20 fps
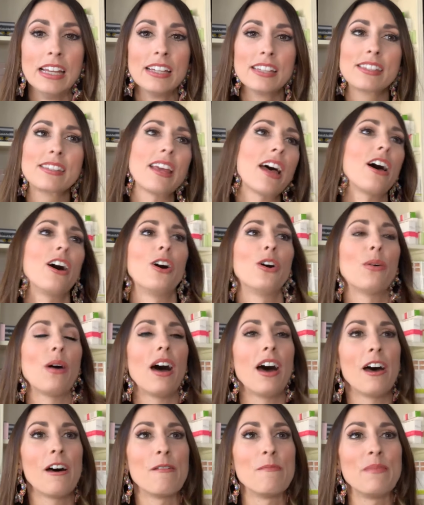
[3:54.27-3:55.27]
So,
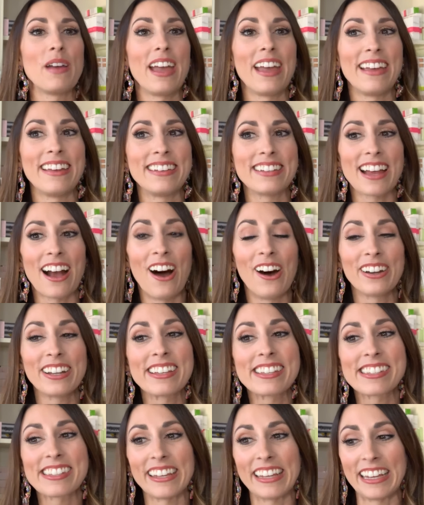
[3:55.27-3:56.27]
and
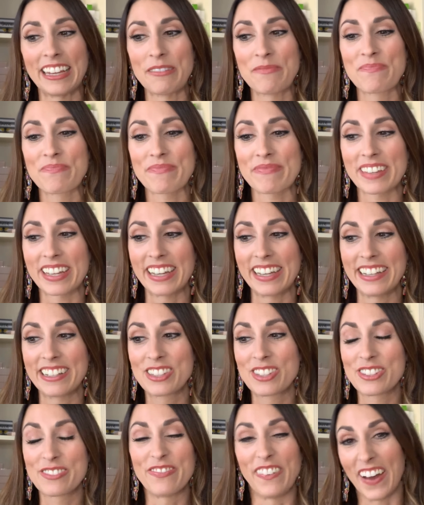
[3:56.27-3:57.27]
honestly,
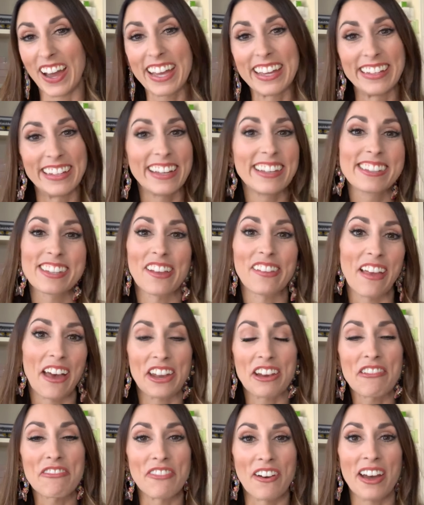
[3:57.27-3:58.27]
it's fun. It's a lot
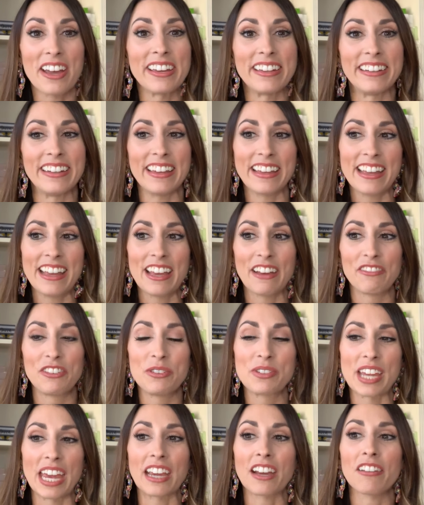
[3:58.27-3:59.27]
of fun. If
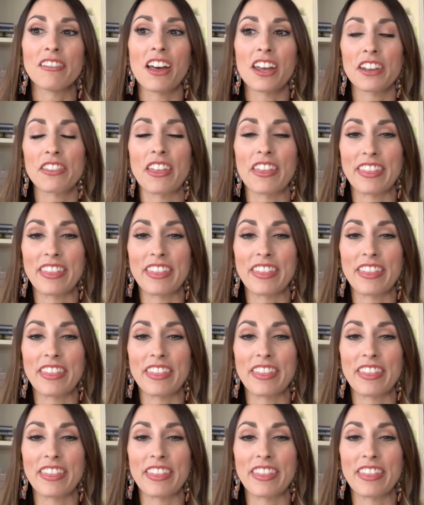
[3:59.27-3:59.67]
you take a lot of the